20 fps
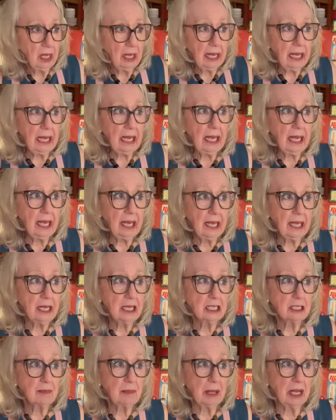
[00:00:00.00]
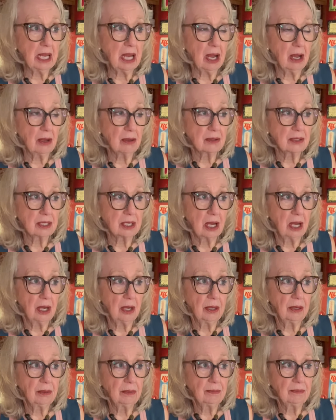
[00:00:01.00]
eggs because
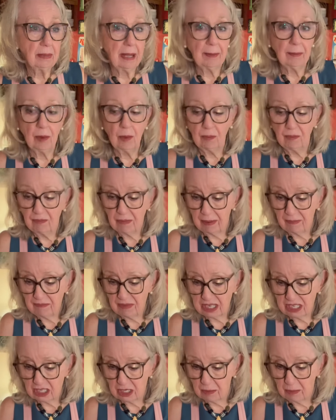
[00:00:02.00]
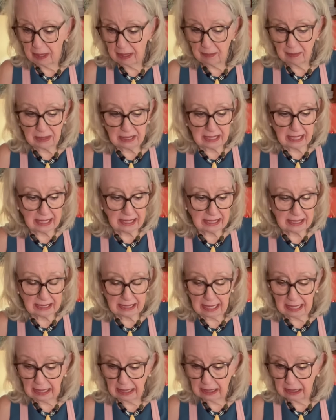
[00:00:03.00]
I'm fixing to make potato
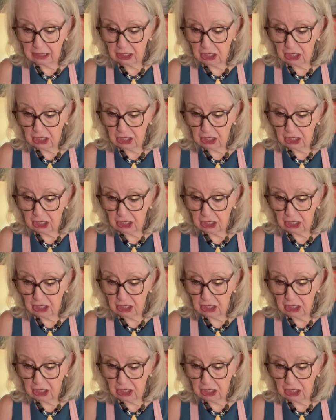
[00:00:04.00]
salad